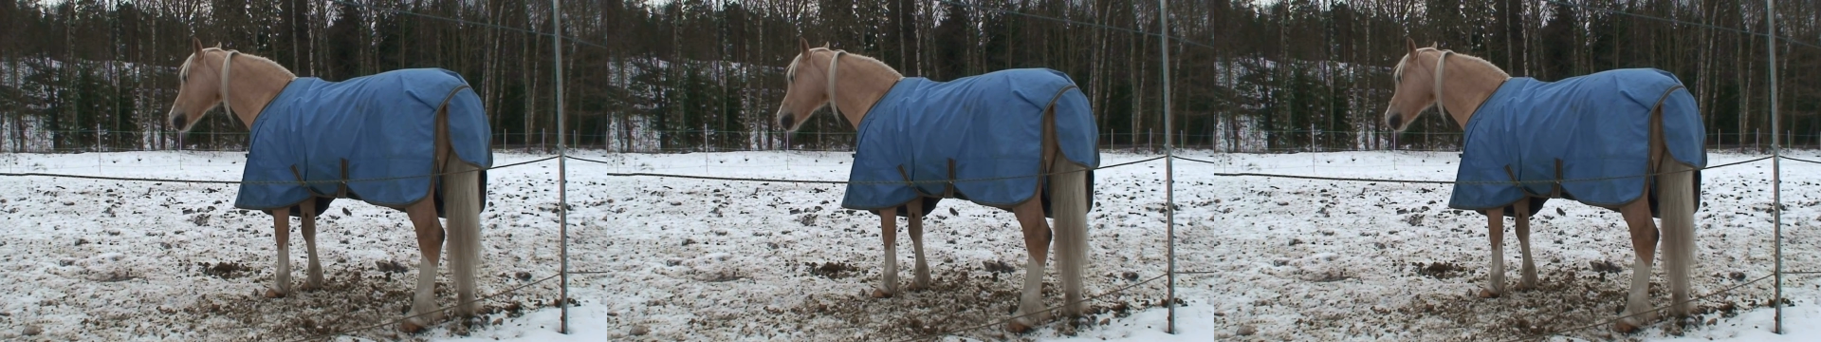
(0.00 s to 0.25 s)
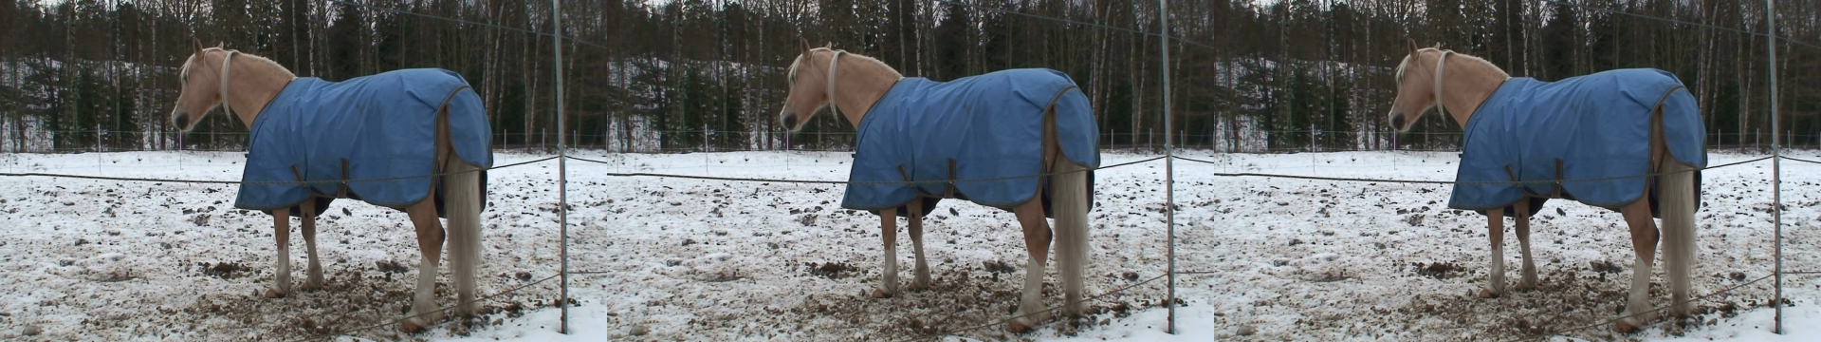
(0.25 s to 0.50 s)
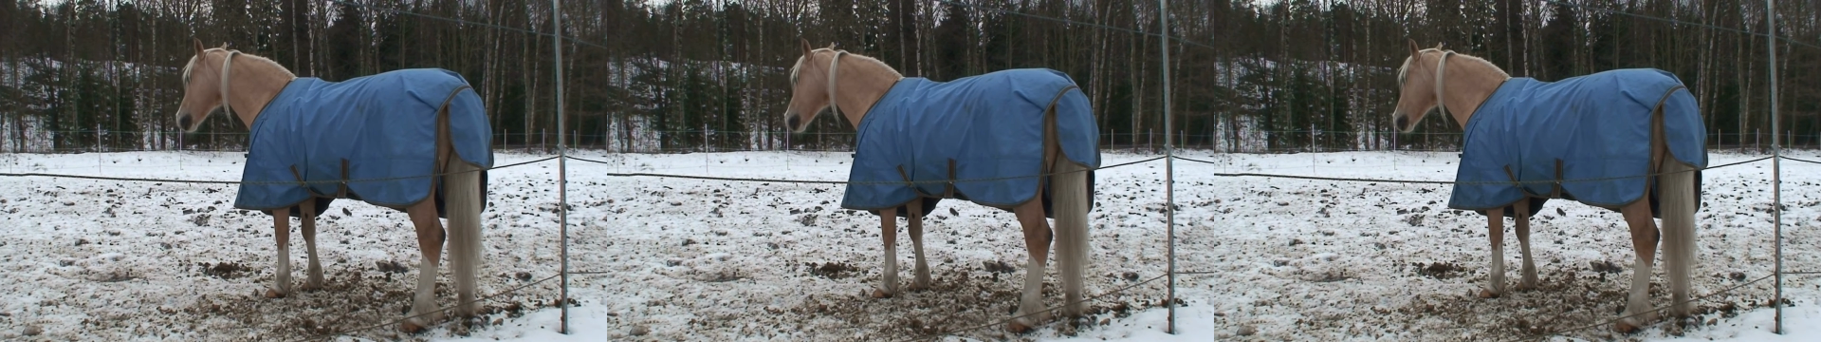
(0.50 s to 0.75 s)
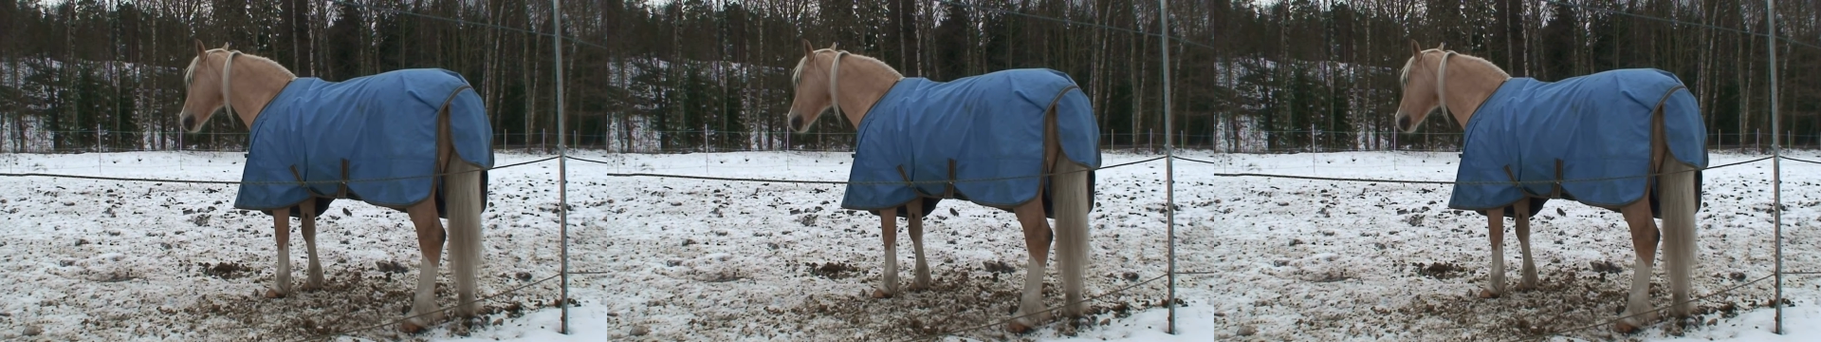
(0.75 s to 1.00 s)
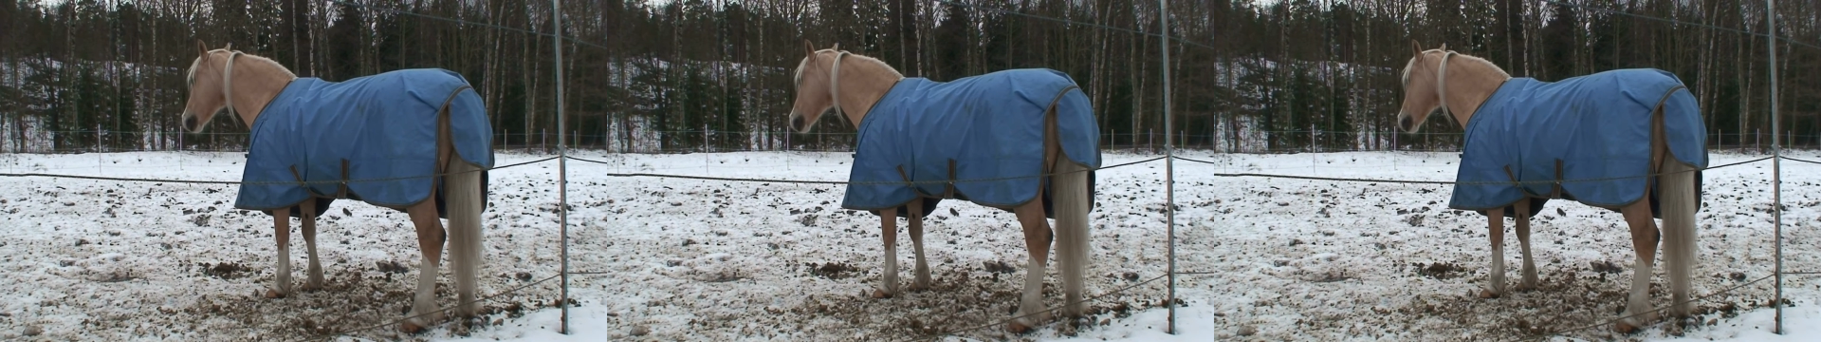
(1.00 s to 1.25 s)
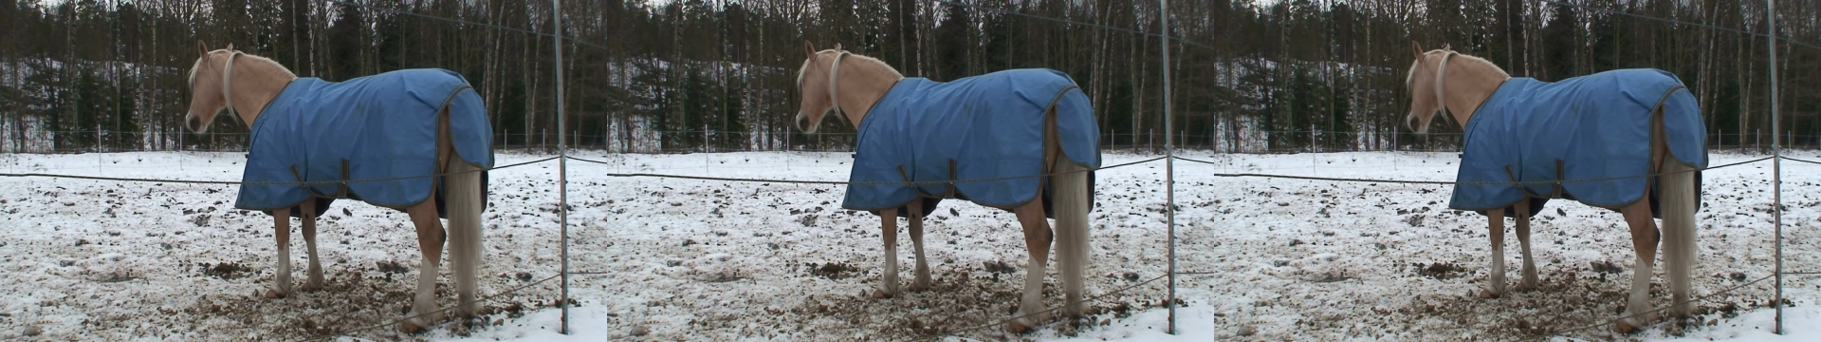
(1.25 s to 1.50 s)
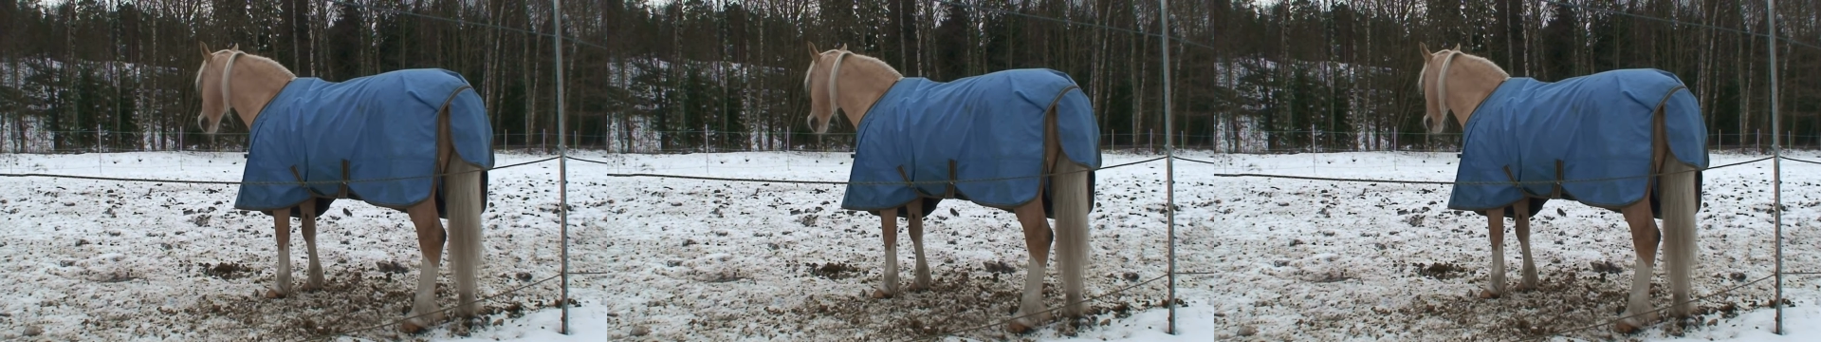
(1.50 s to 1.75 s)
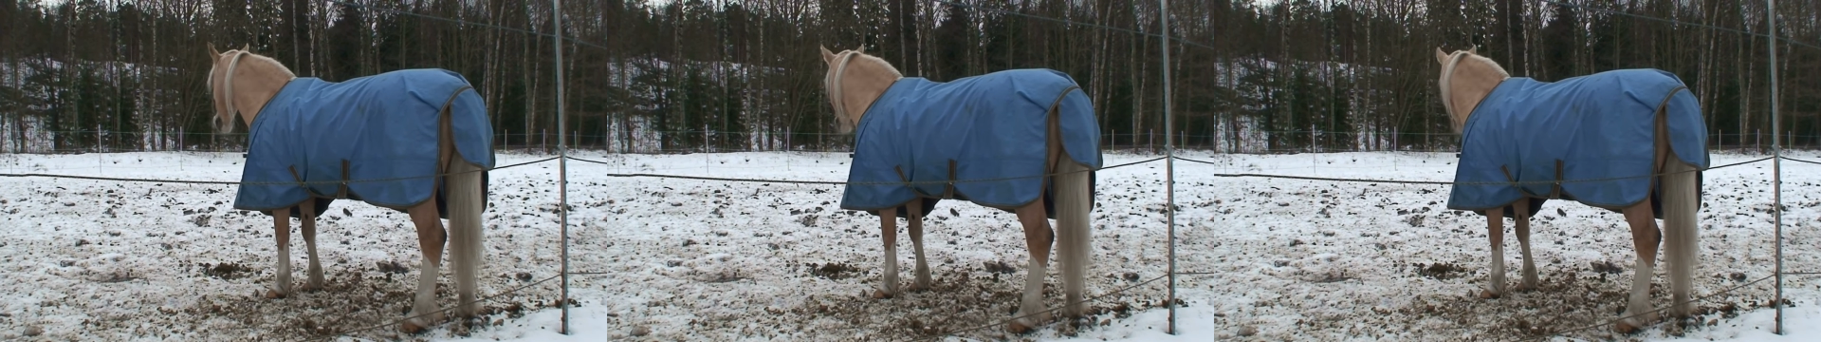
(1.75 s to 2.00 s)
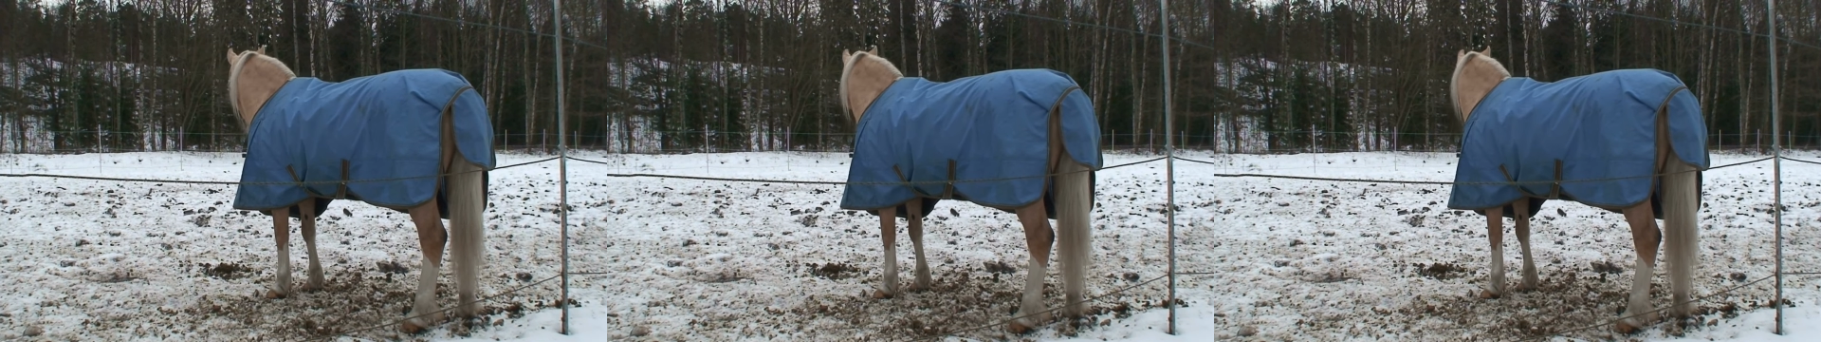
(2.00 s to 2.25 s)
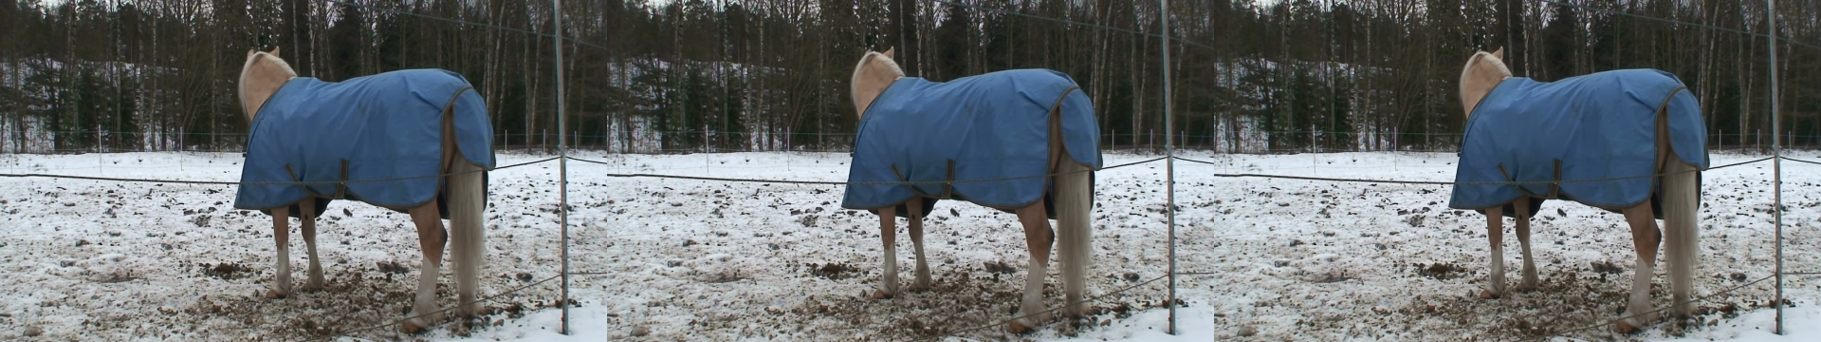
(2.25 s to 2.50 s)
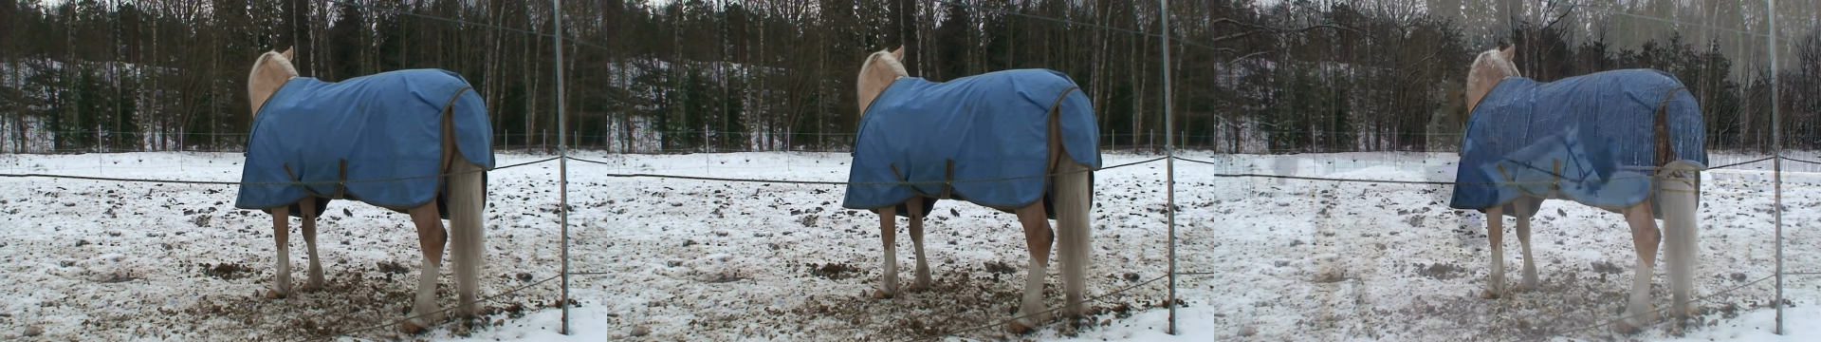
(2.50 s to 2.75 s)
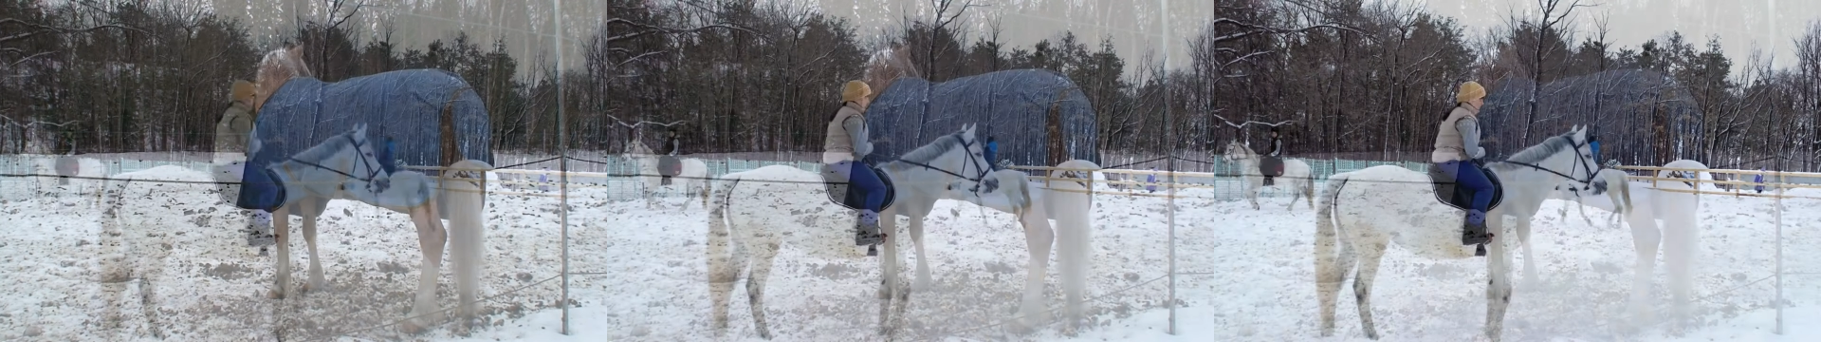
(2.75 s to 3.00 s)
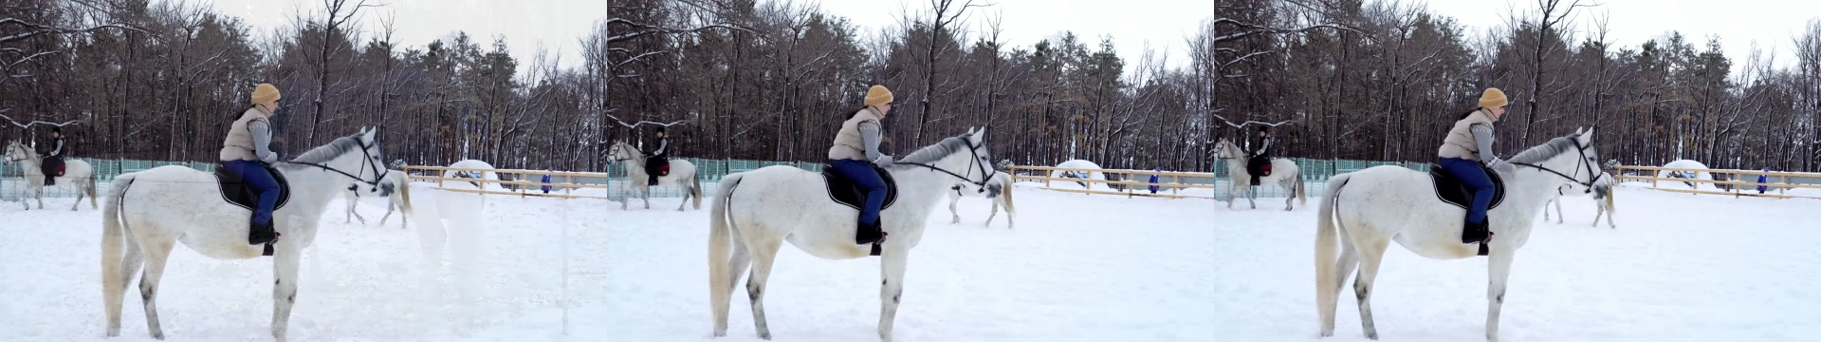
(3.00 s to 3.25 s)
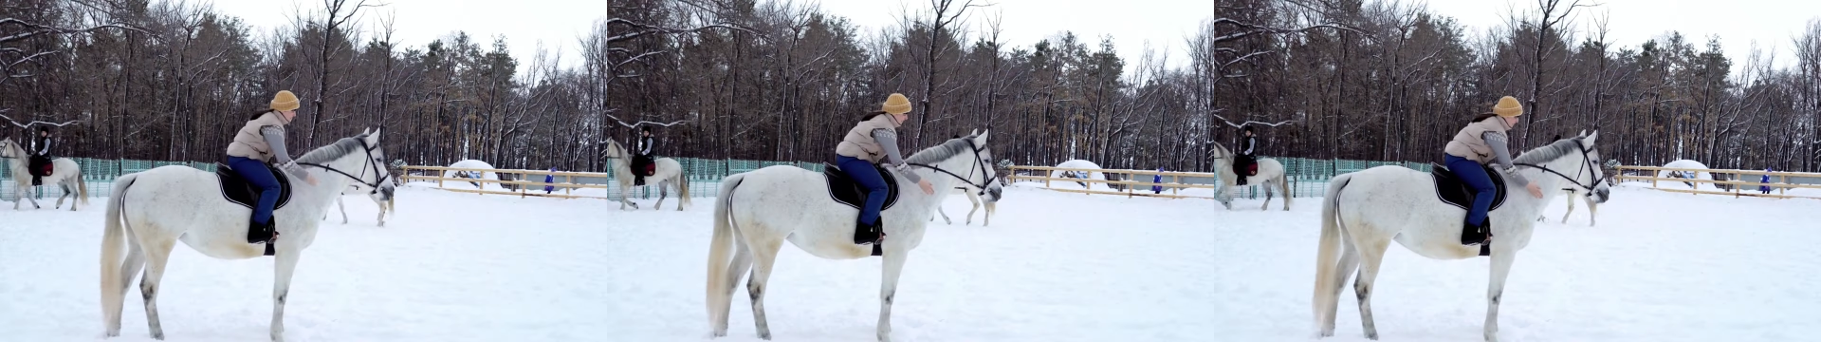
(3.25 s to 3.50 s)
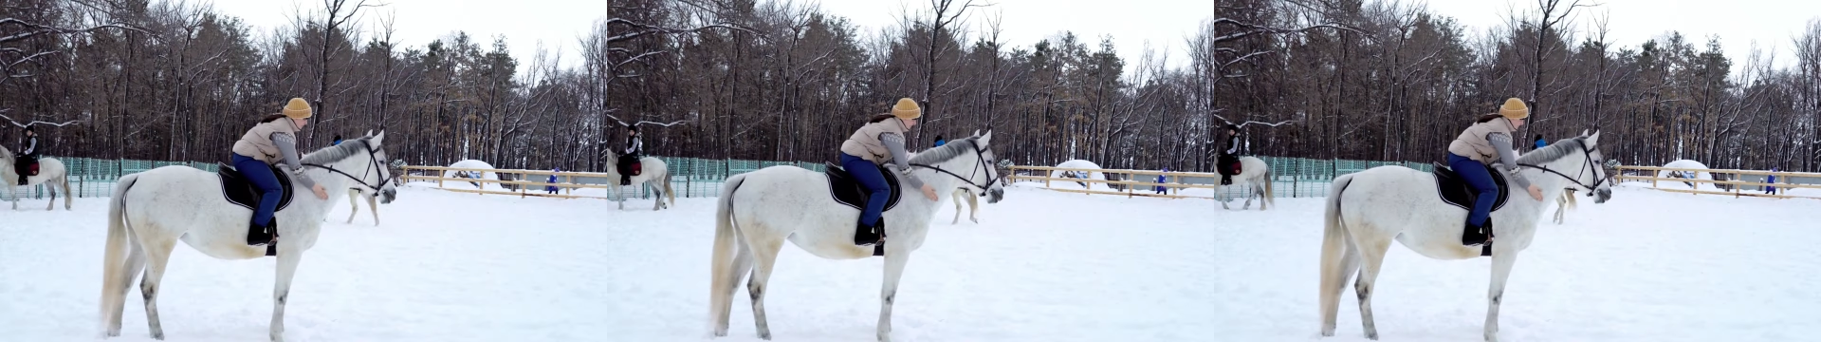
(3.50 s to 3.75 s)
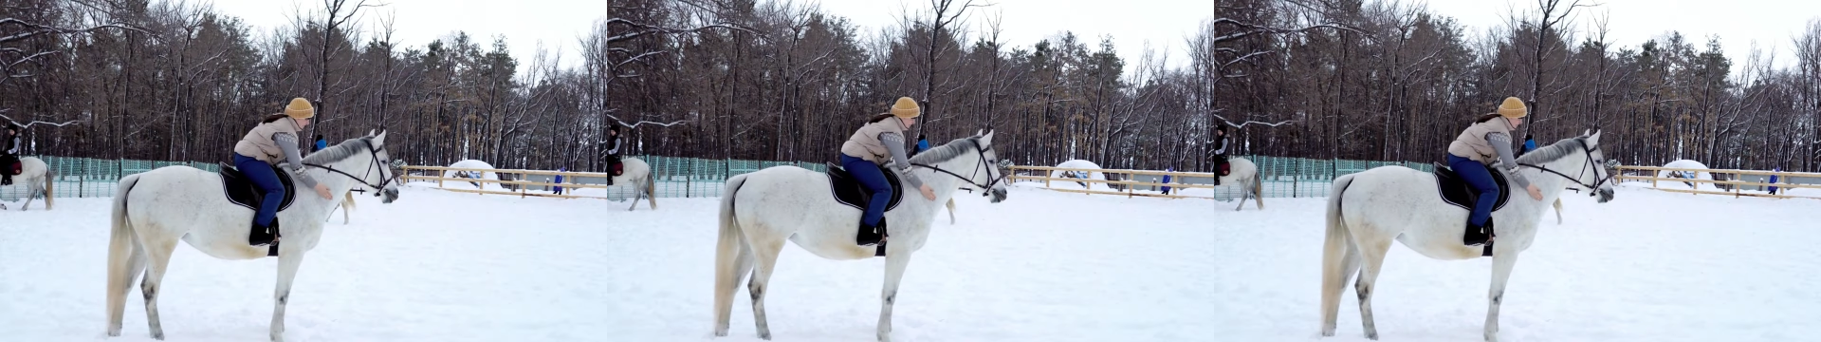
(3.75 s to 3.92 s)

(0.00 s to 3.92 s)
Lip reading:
Nobody's mouth can be seen.